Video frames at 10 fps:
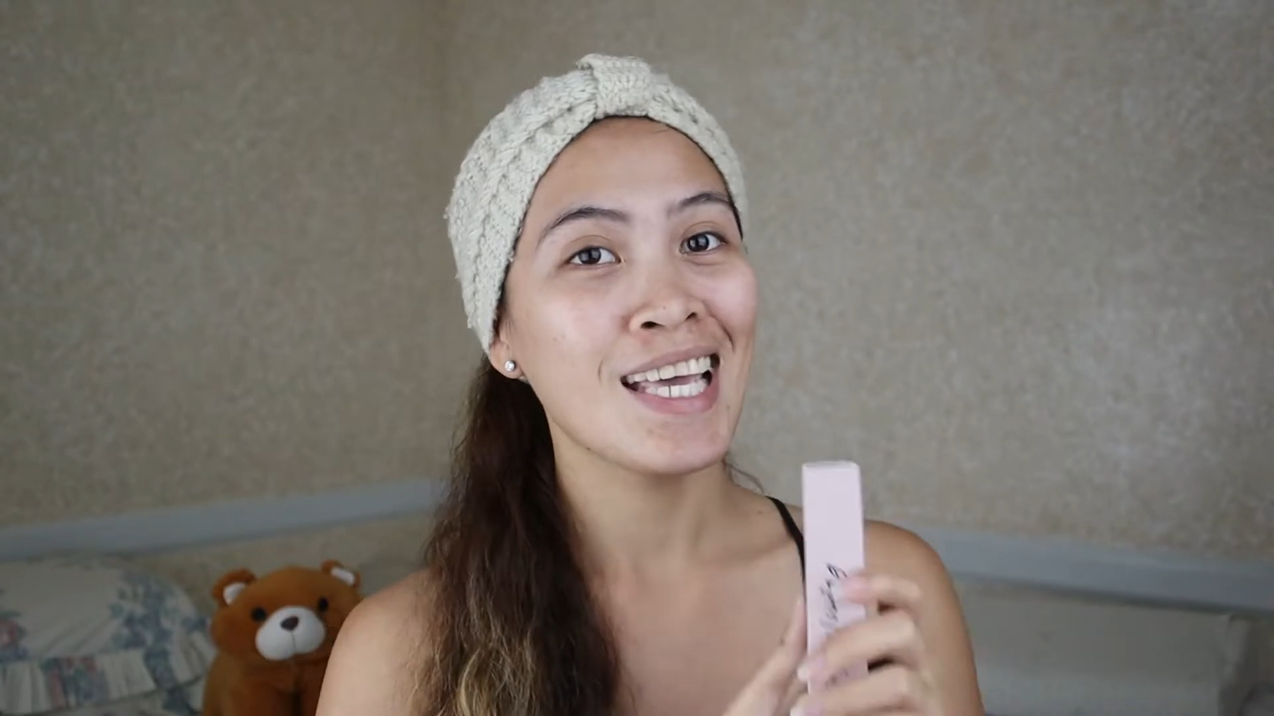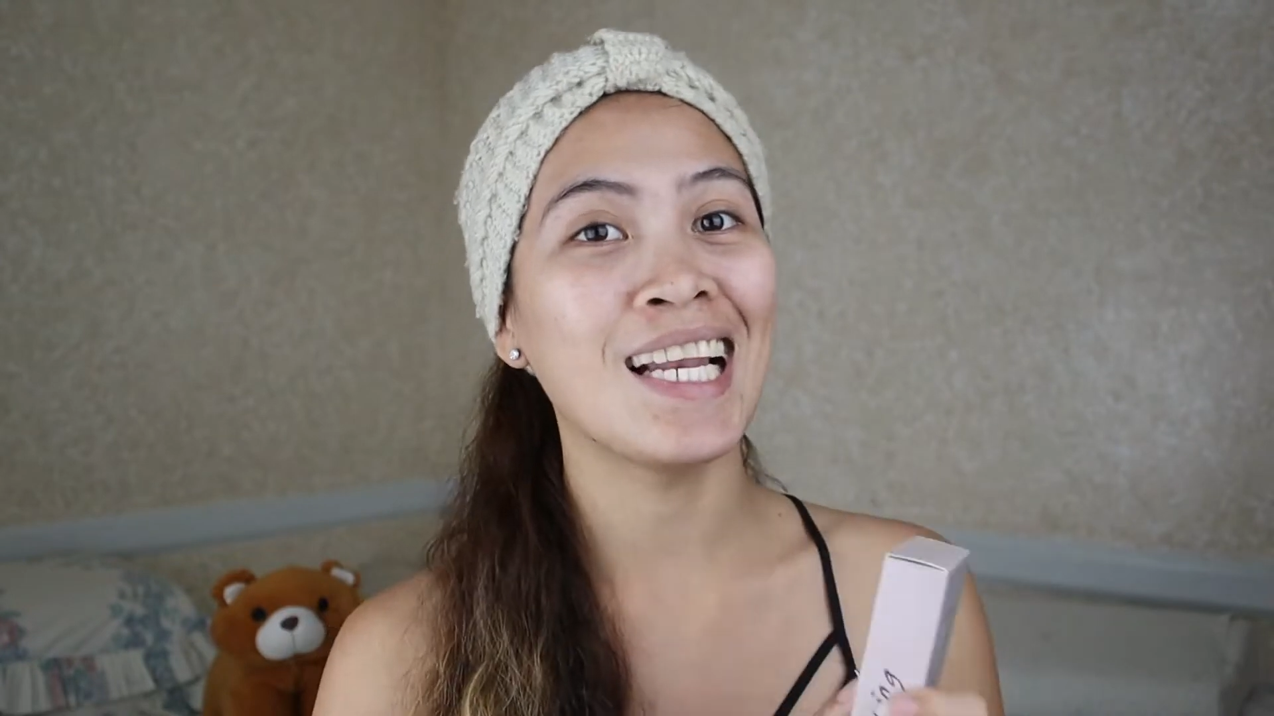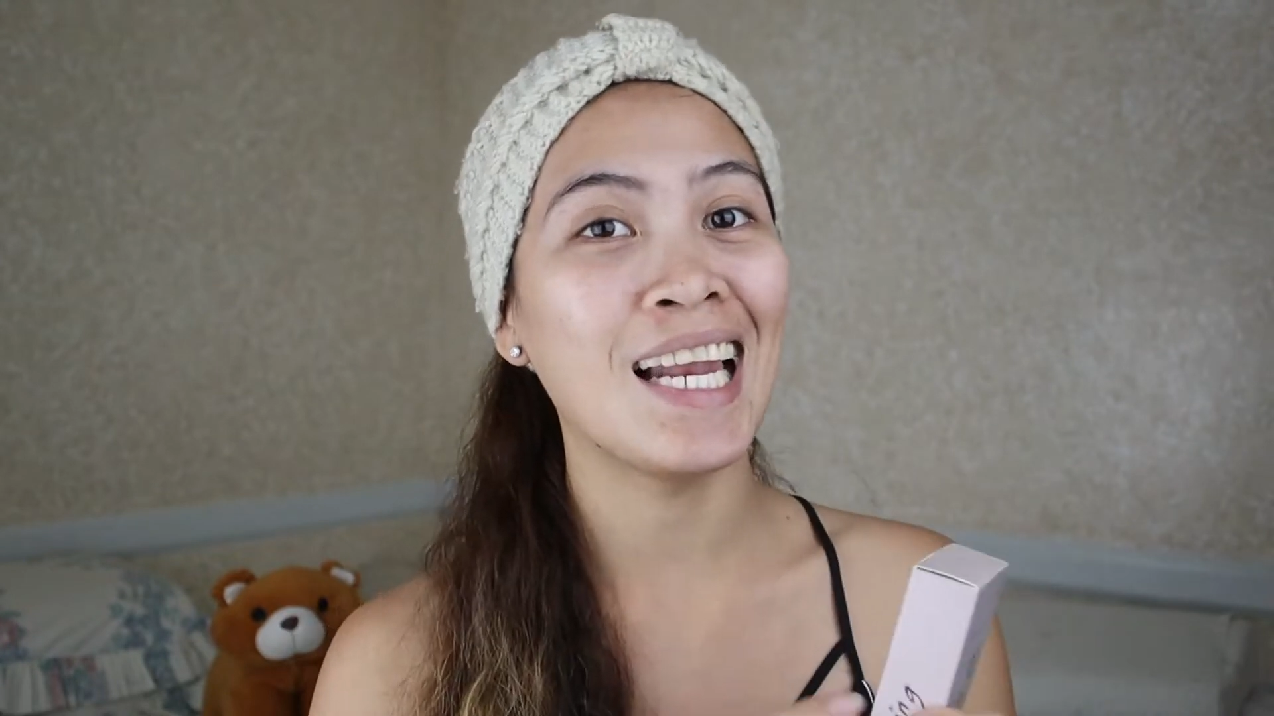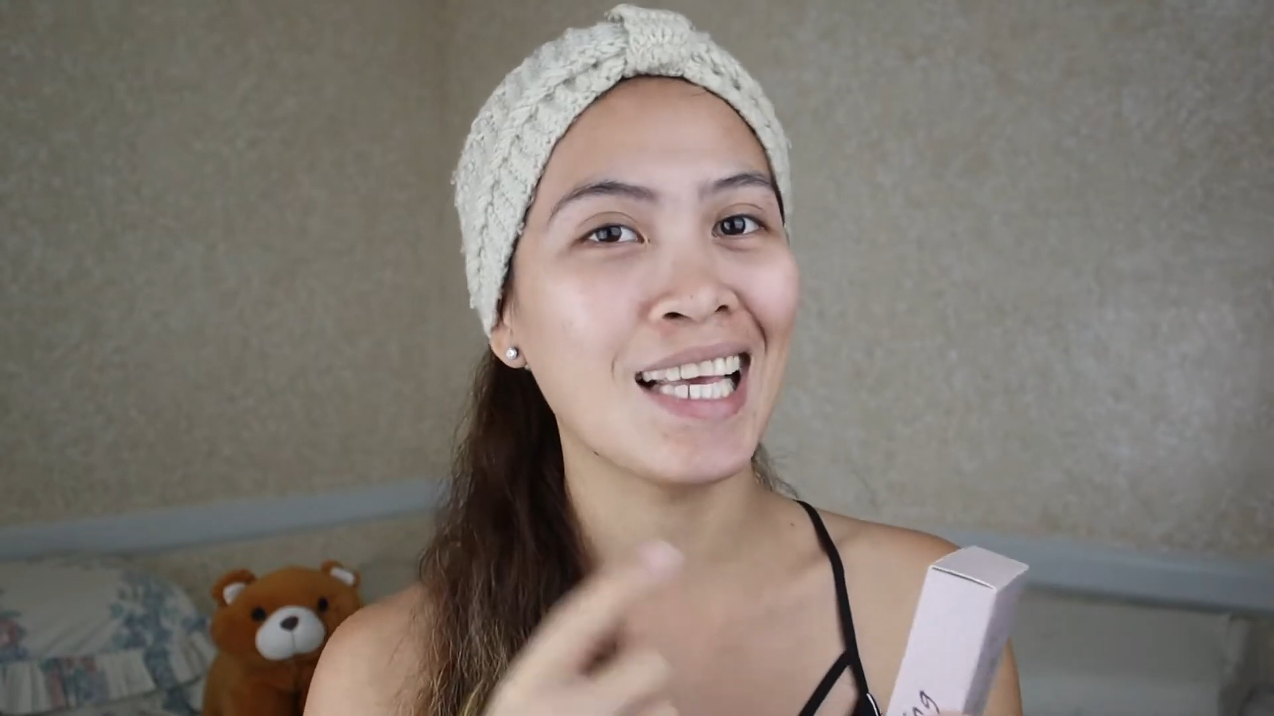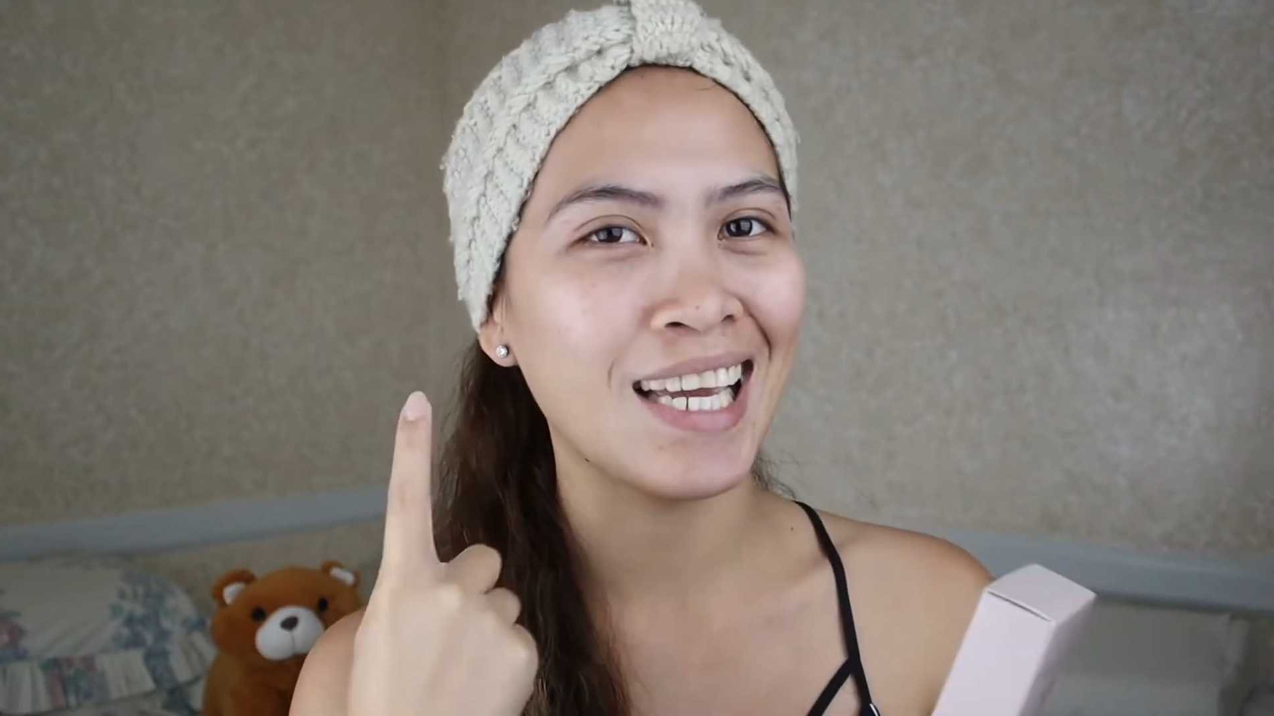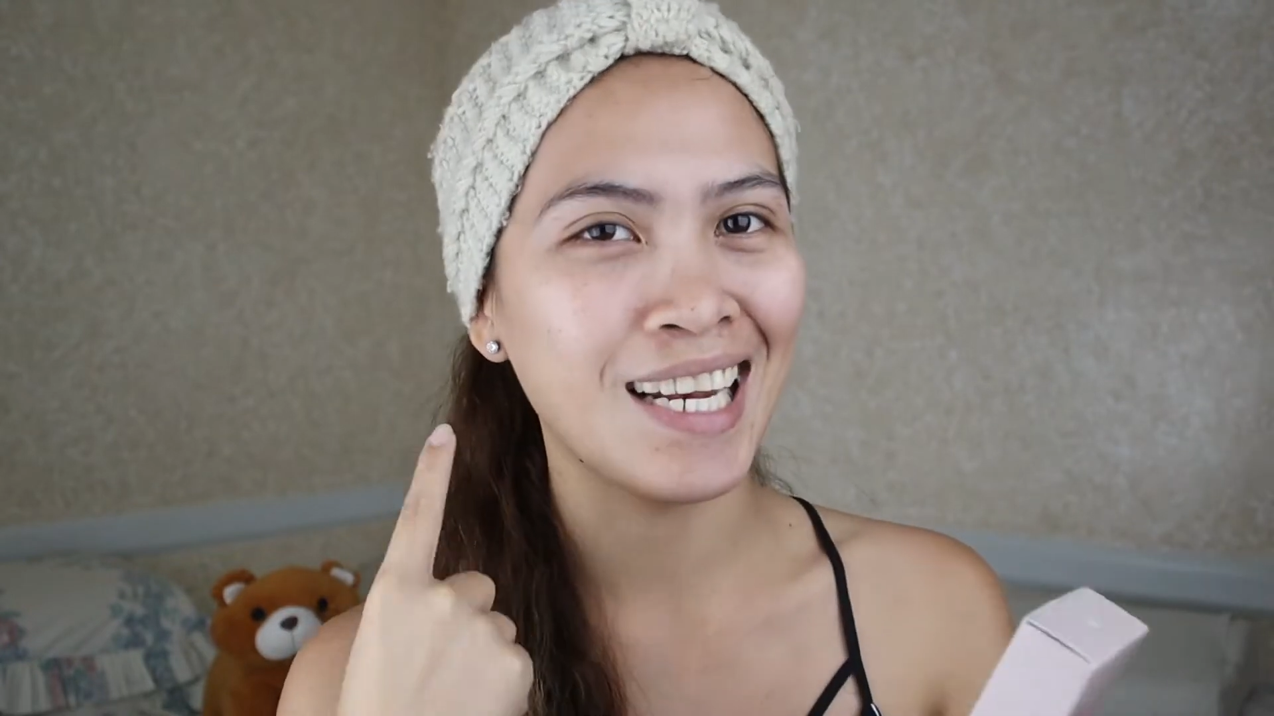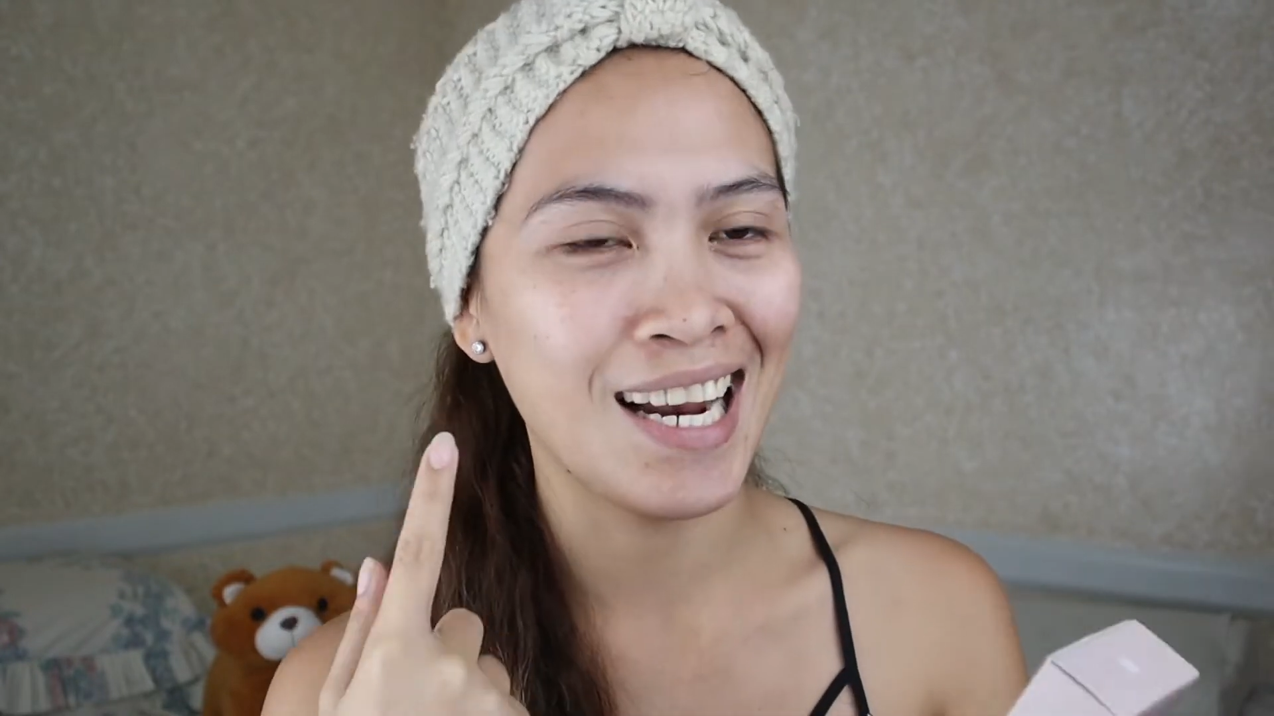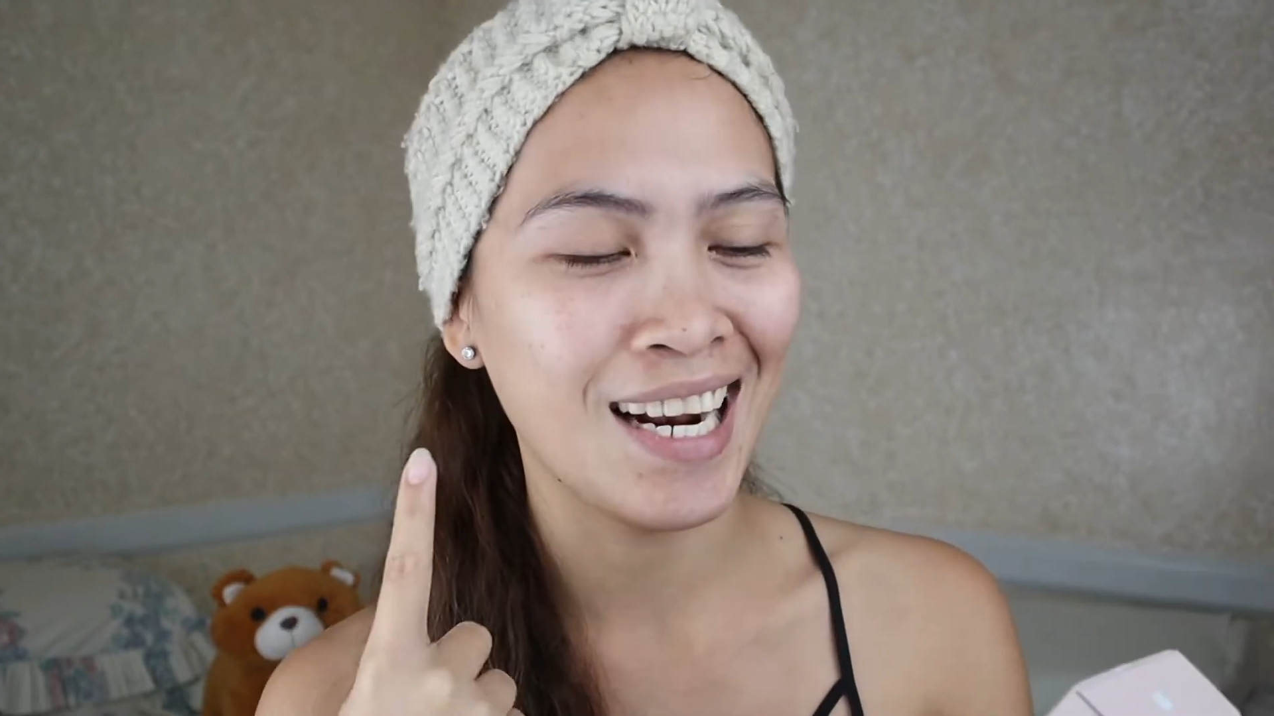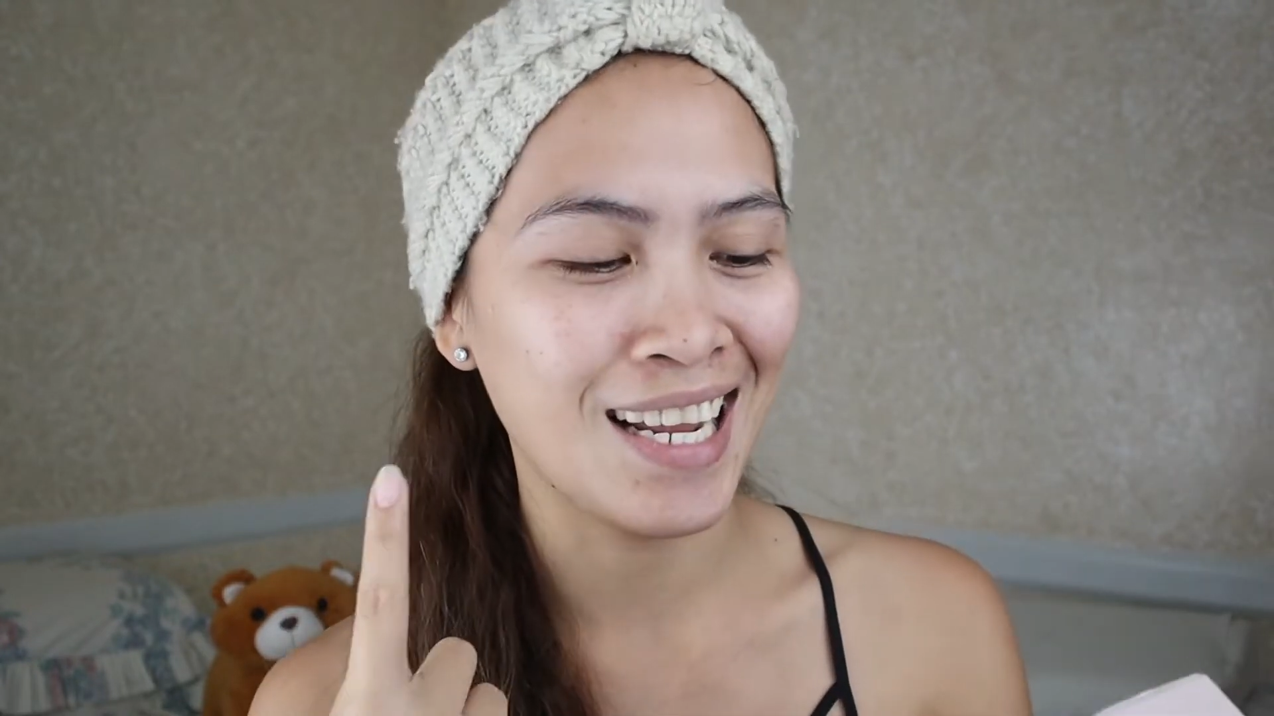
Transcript: ilalagay na lang